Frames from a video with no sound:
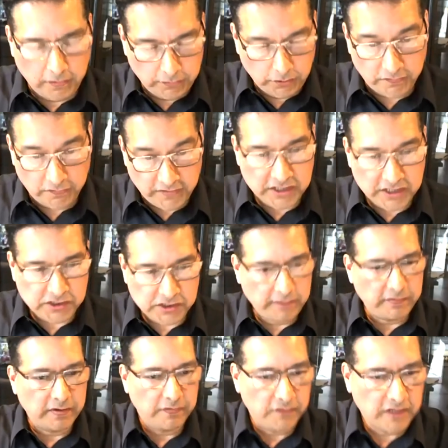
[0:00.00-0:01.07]
notification,
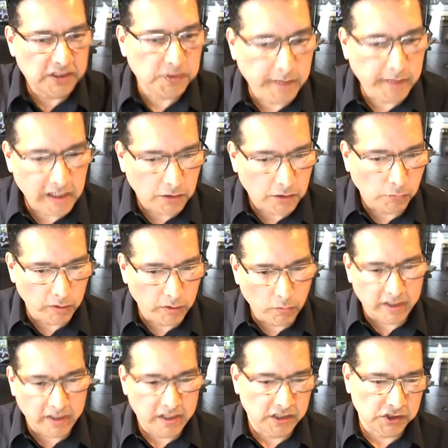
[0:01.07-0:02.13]
even of this meeting, we
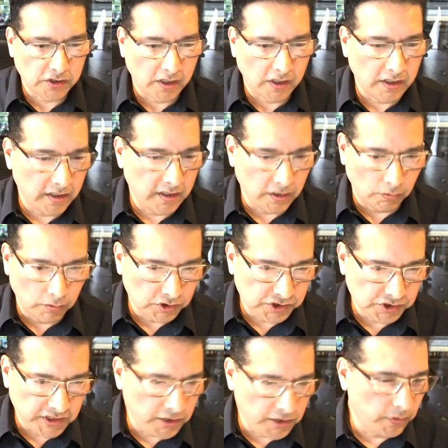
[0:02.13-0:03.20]
wanted to start in a real
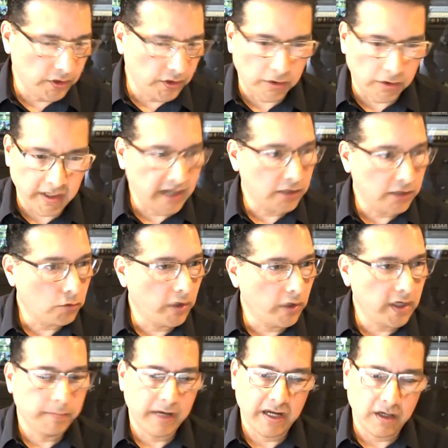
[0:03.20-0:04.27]
genuine, organic
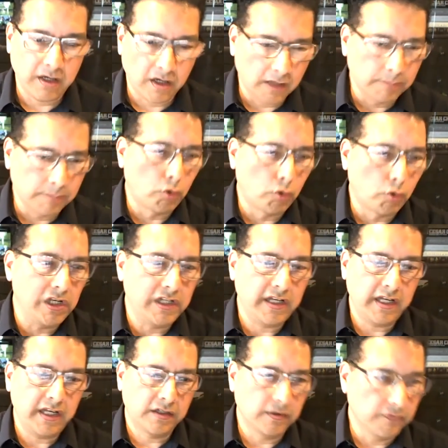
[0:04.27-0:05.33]
way by onboarding
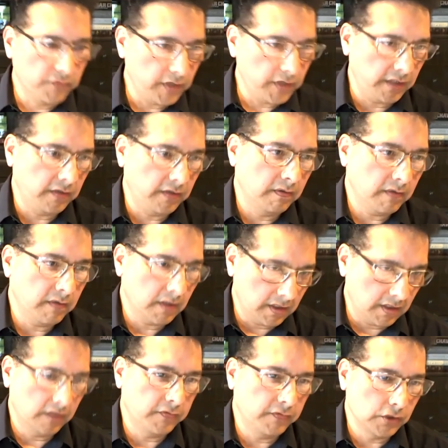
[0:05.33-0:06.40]
and convening
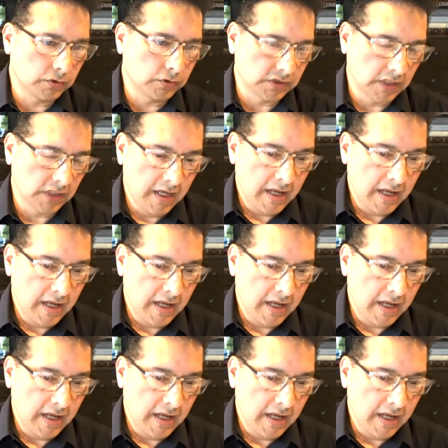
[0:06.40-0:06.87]
individuals.